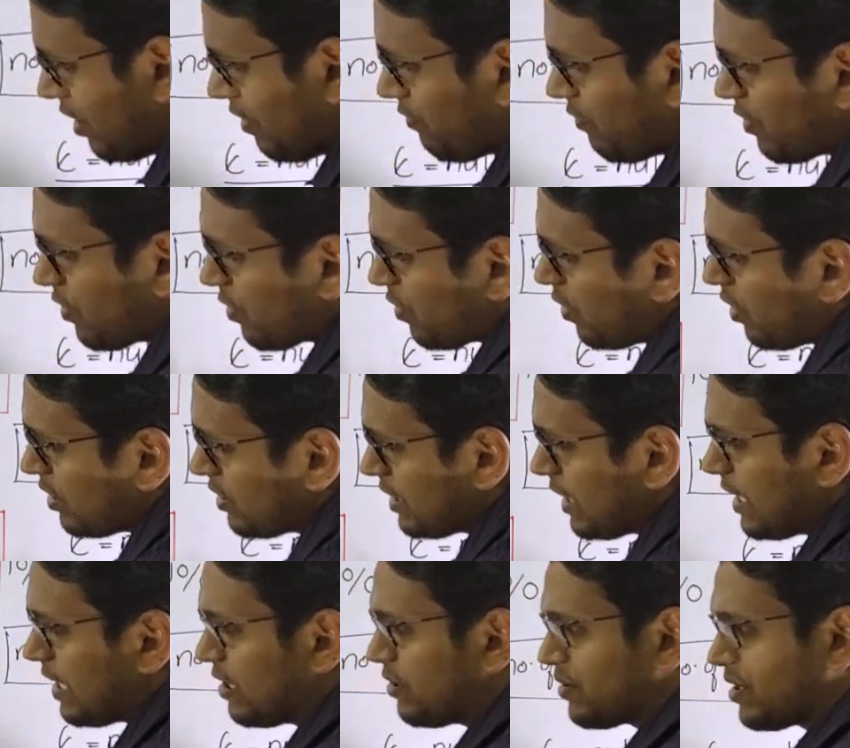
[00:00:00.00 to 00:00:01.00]
for all
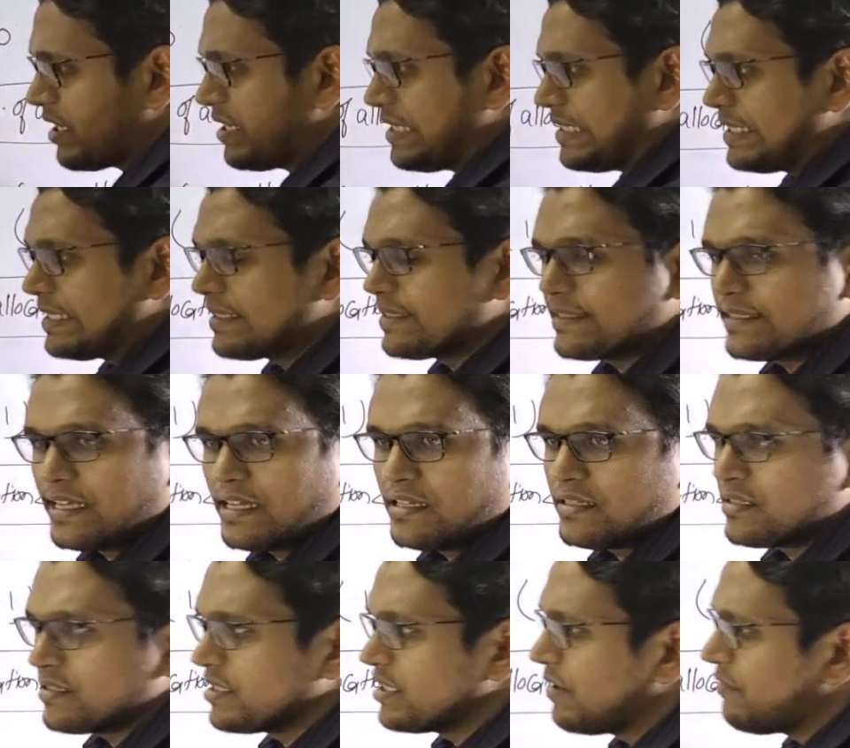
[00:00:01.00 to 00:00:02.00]
the allocated
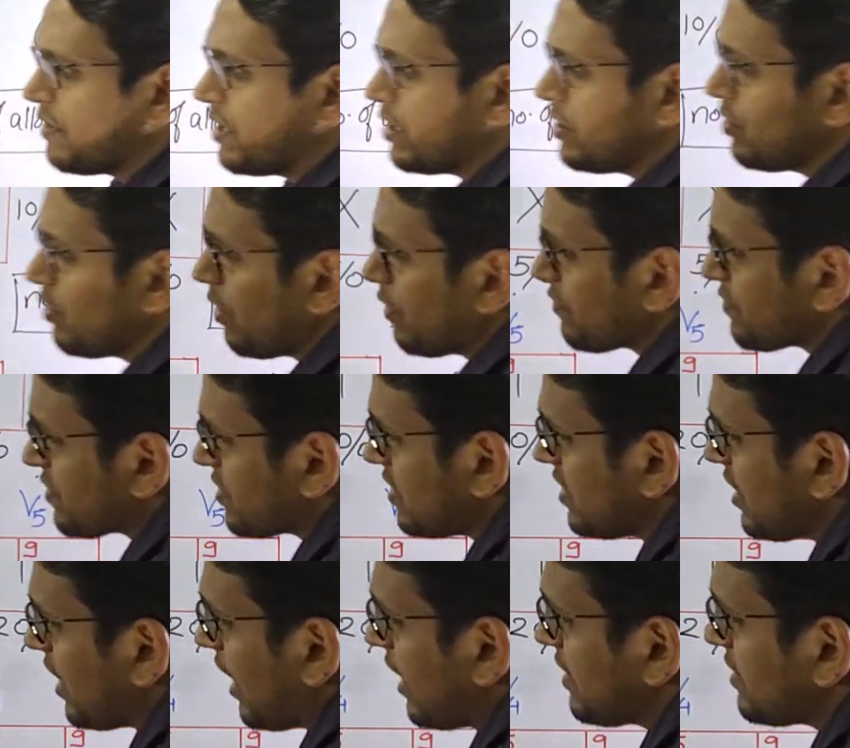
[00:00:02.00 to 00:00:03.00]
cells the value of
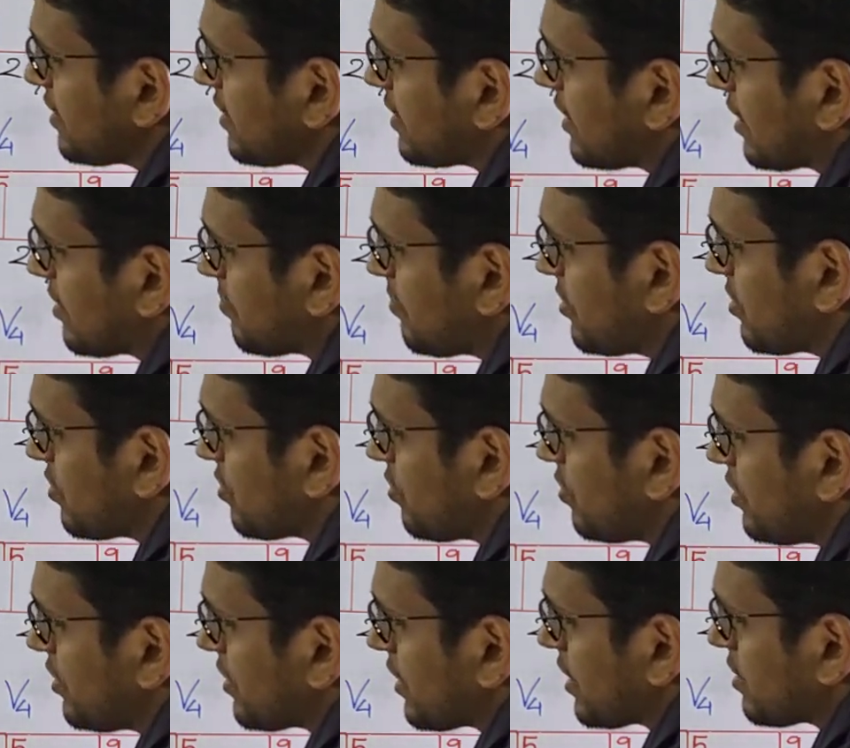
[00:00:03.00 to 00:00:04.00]
Cij, that means
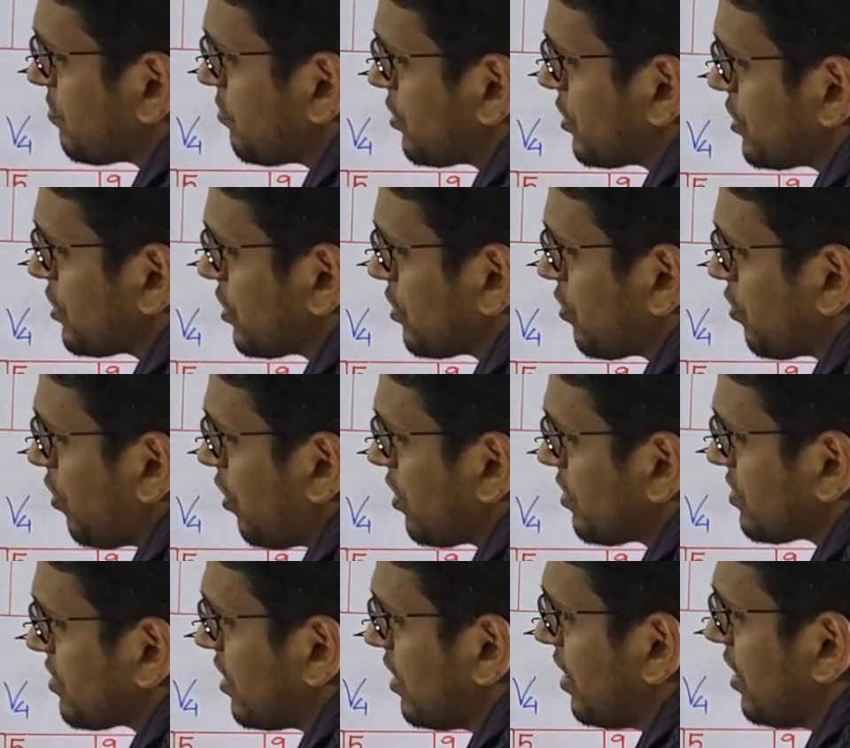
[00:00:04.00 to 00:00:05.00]
unit transportation
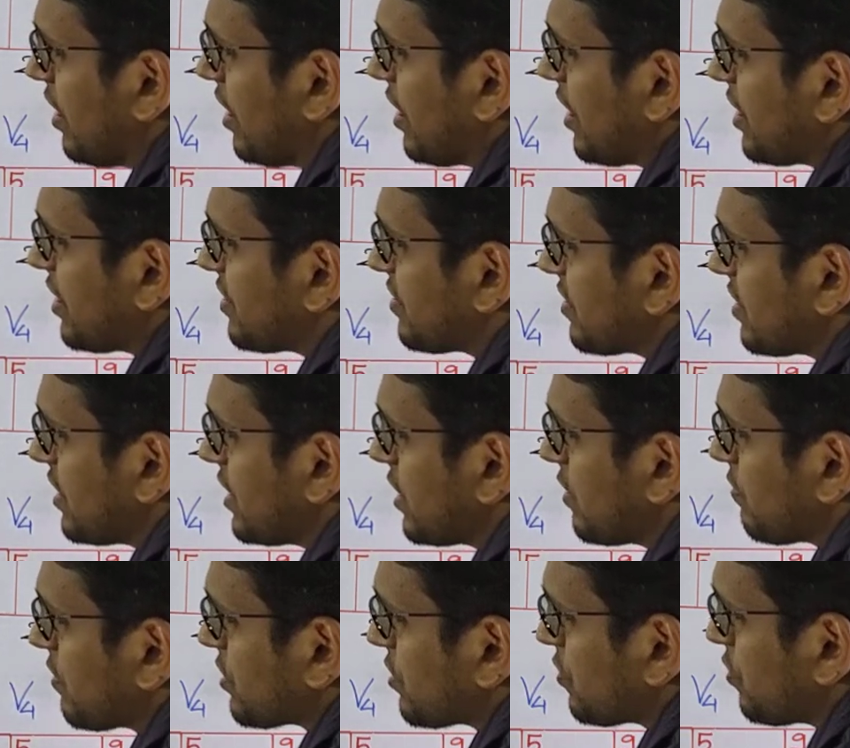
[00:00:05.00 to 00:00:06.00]
cost, is
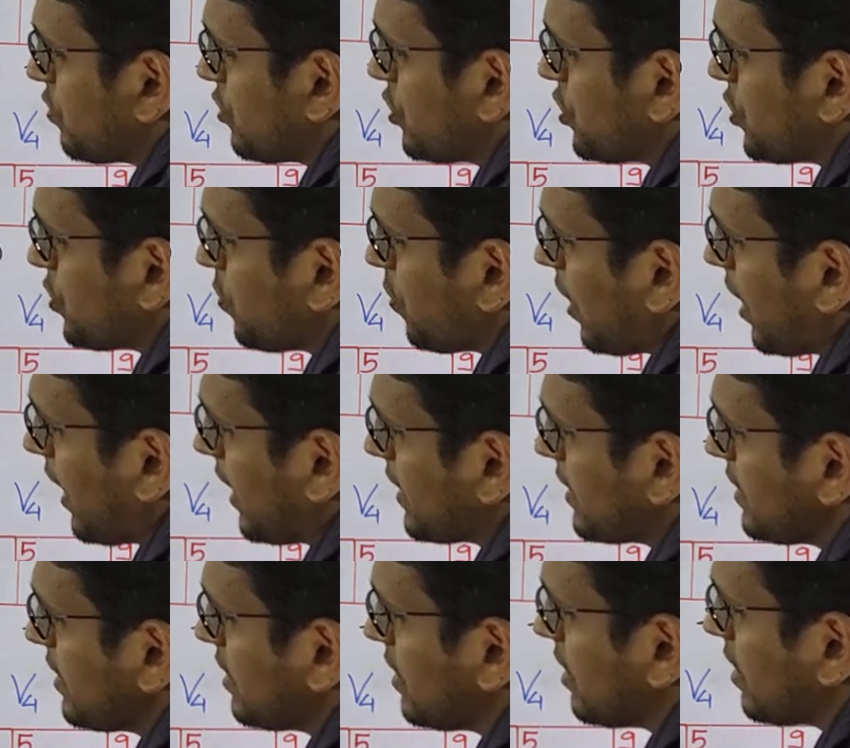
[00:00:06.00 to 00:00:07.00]
equals to
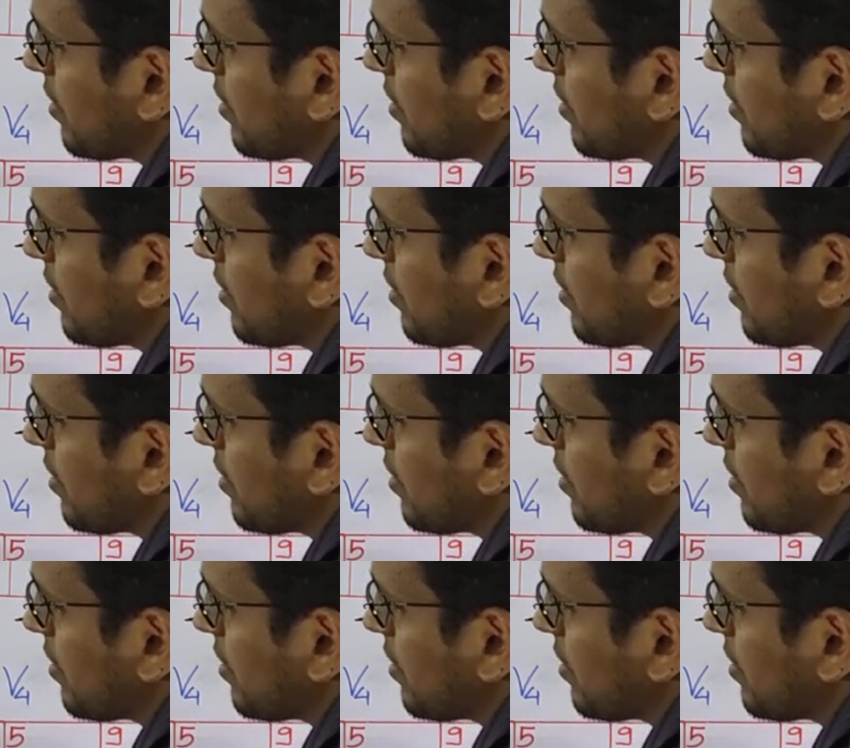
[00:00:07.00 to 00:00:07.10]
ui